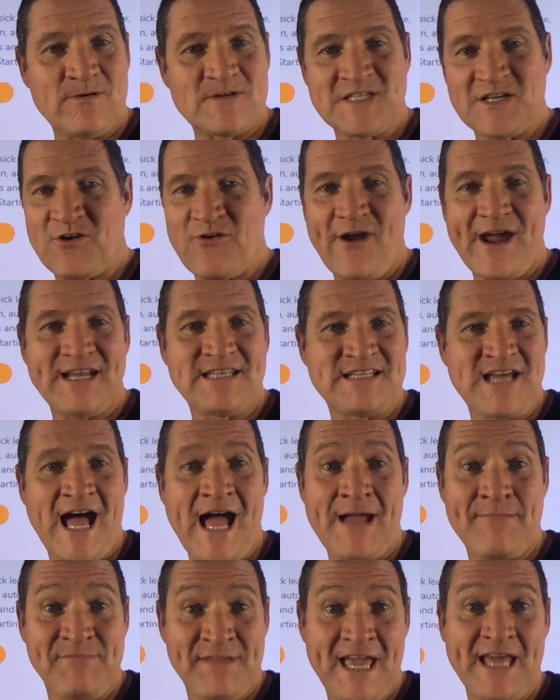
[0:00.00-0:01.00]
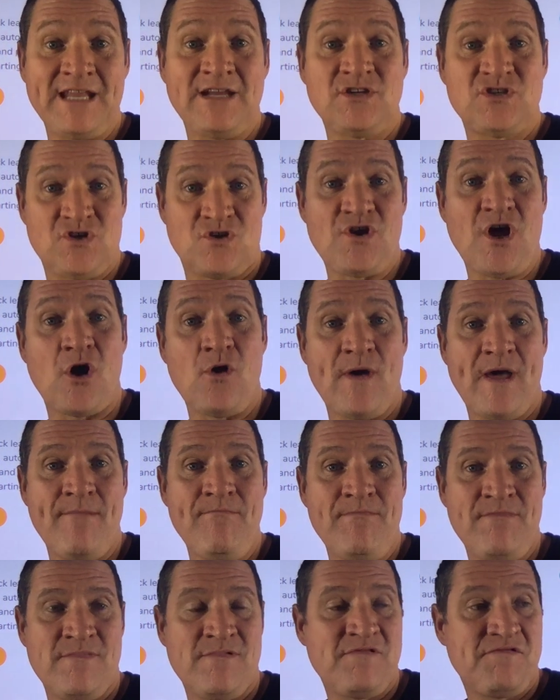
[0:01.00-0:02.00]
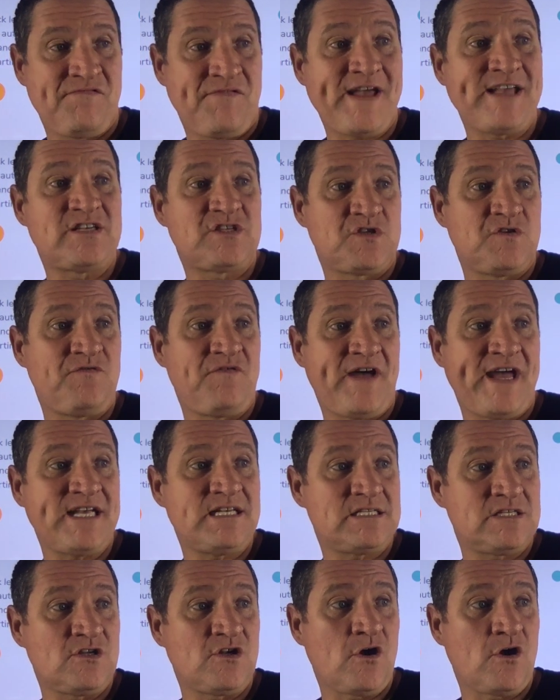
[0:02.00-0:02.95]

was a great time getting to know him face to face.